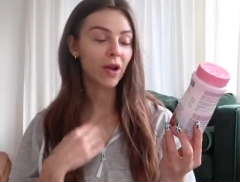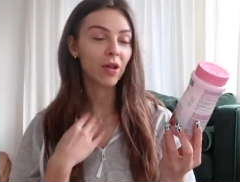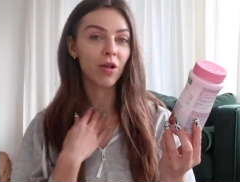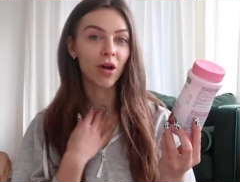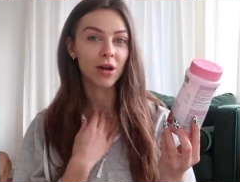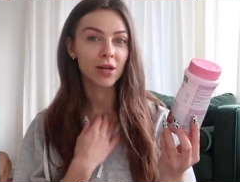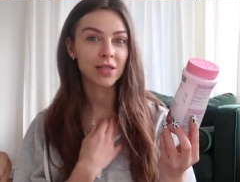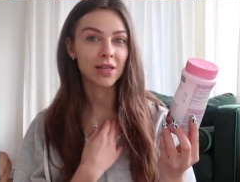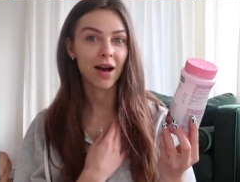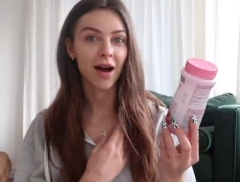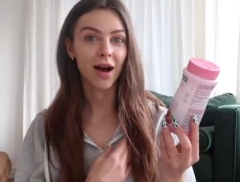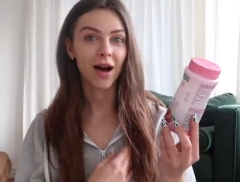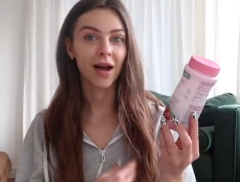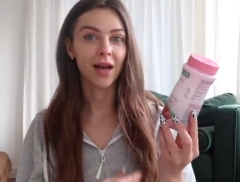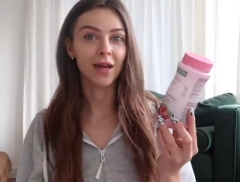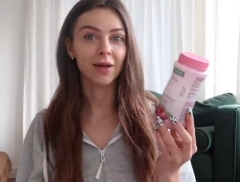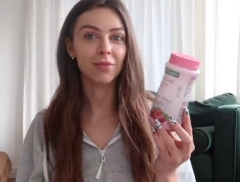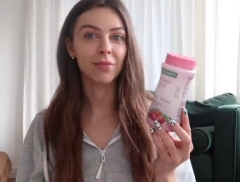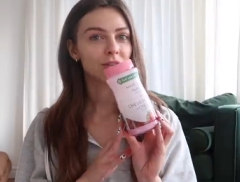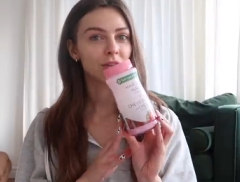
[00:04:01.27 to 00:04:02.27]
a long
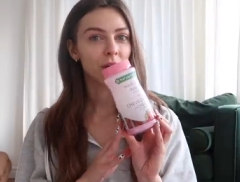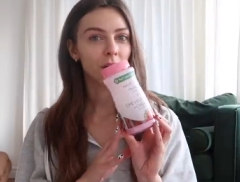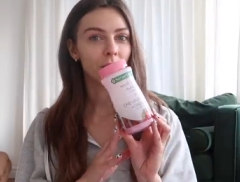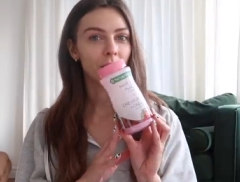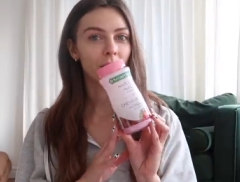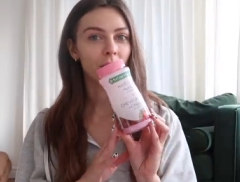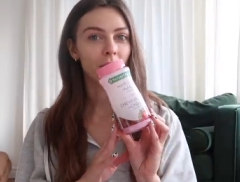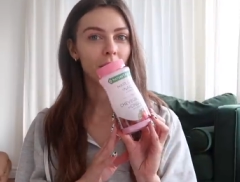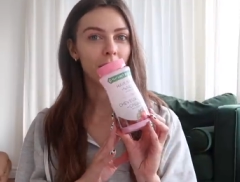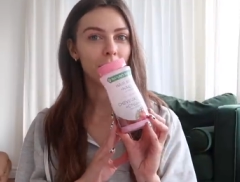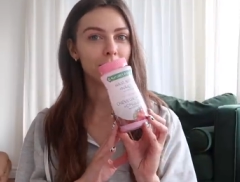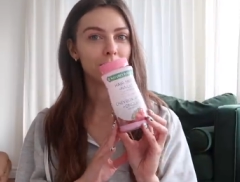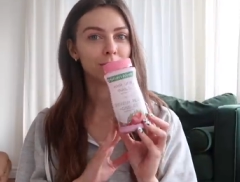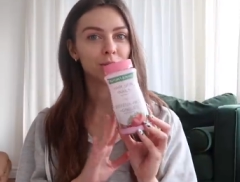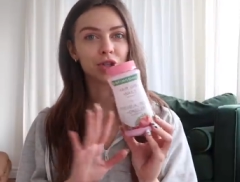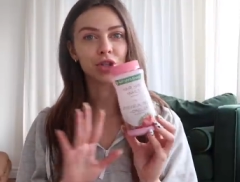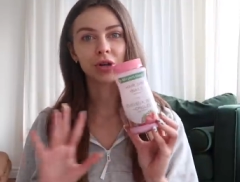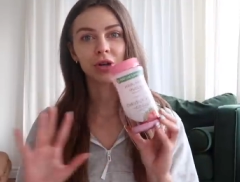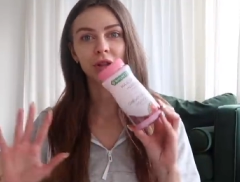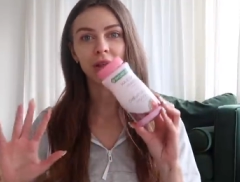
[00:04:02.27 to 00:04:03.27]
time, so I'm
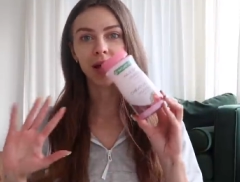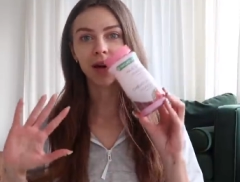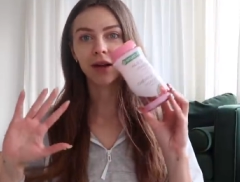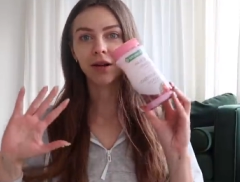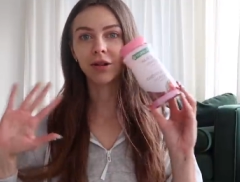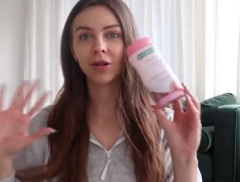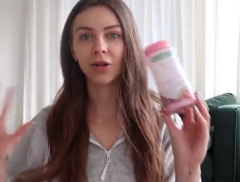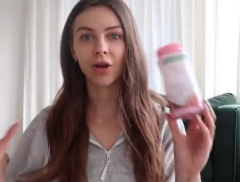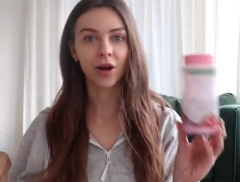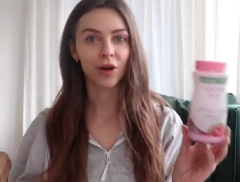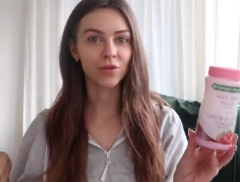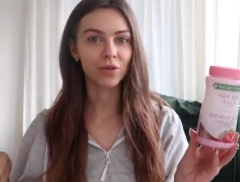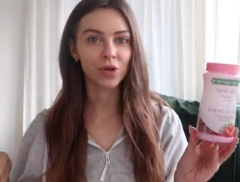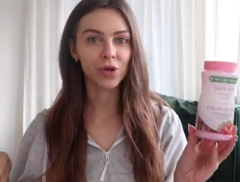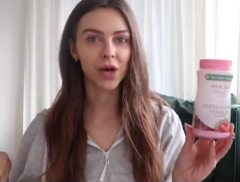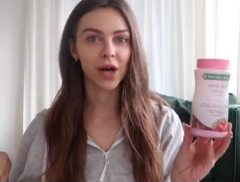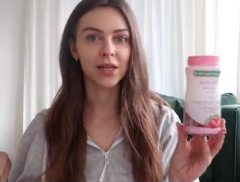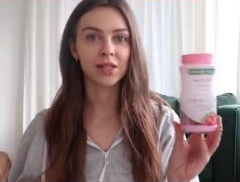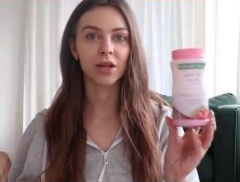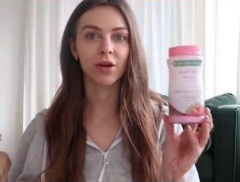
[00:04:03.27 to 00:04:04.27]
sure that a lot of
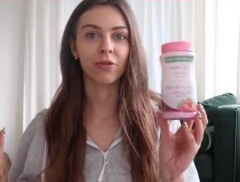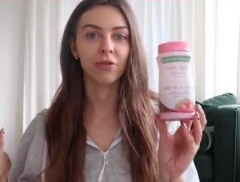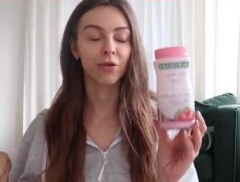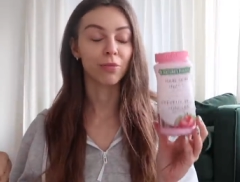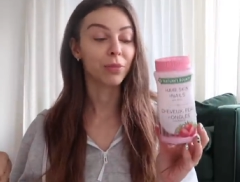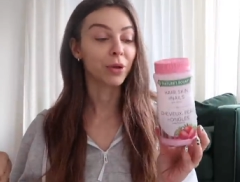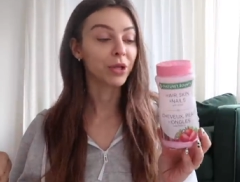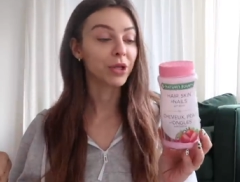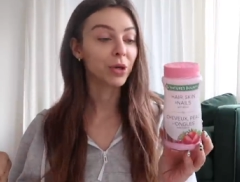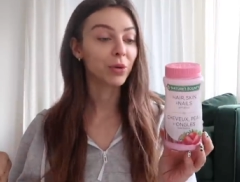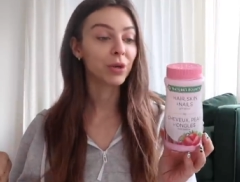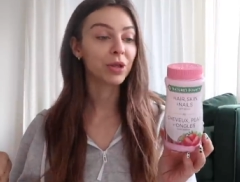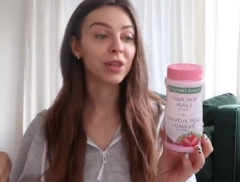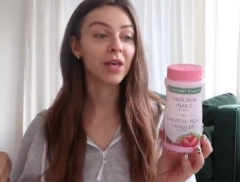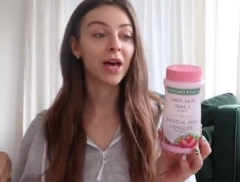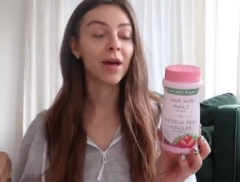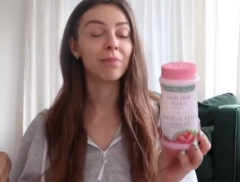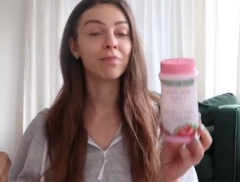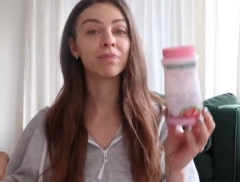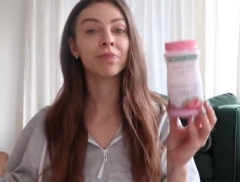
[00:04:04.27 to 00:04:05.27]
you guys are familiar with
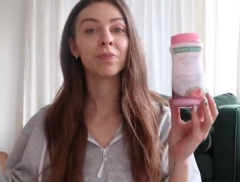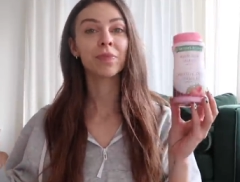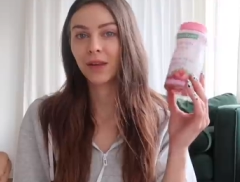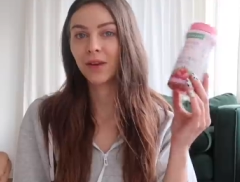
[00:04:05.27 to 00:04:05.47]
them.